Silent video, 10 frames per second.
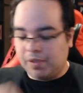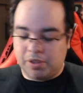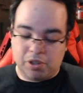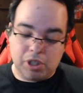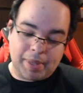
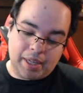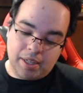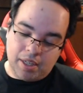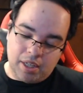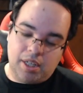Excuse me.
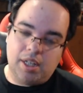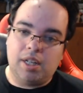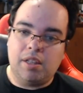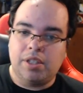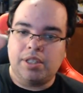
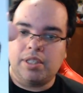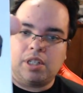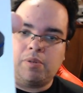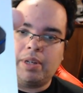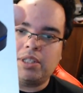Uh, this is
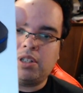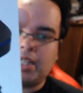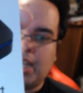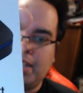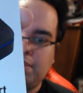the quick start
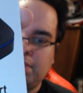guide.